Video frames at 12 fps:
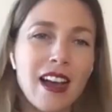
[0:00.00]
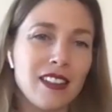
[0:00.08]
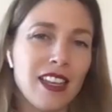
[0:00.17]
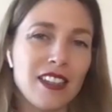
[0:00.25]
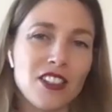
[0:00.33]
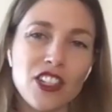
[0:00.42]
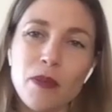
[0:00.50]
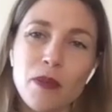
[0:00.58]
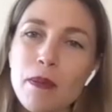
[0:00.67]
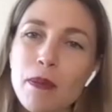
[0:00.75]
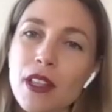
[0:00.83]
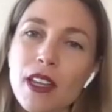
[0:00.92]
yeah, like
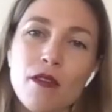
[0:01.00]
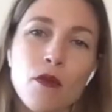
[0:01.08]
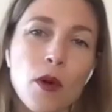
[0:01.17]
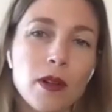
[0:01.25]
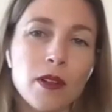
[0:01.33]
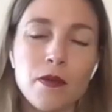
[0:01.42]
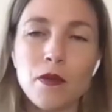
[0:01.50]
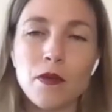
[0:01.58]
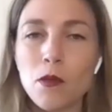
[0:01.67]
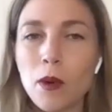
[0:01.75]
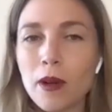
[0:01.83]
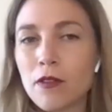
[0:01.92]
just people that have worked
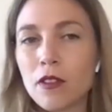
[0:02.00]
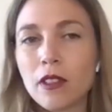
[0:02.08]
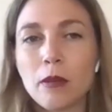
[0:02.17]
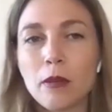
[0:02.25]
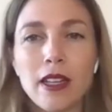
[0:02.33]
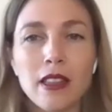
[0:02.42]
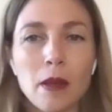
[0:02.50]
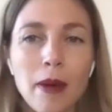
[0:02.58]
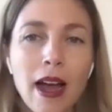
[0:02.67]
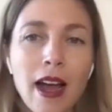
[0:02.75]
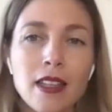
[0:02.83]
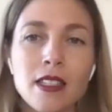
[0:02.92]
worked for Liberate in the
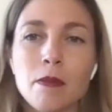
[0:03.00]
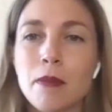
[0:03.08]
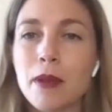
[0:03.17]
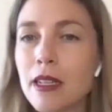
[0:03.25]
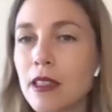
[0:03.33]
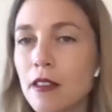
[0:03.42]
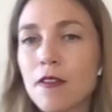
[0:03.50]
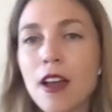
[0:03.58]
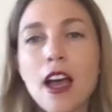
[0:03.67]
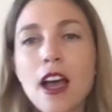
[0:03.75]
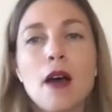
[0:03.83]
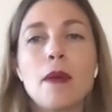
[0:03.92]
past and been in the
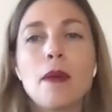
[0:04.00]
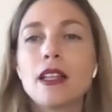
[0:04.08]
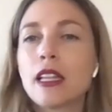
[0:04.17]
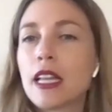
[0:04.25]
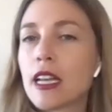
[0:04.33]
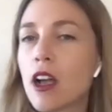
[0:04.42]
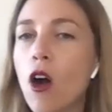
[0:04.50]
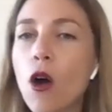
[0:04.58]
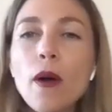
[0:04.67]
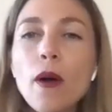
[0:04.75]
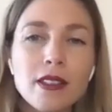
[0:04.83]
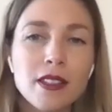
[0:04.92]
fam and like
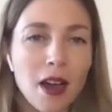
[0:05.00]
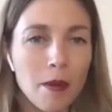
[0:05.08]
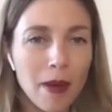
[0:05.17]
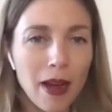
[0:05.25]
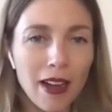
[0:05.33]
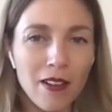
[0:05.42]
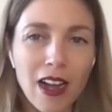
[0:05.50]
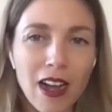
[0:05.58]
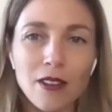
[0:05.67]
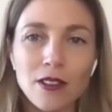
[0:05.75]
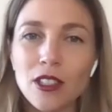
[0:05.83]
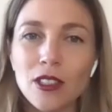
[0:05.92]
always come back
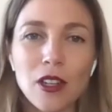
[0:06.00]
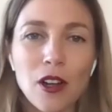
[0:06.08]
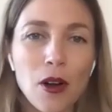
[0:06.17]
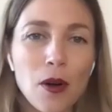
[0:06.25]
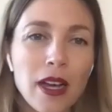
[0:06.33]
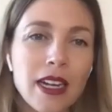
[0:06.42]
around, you know.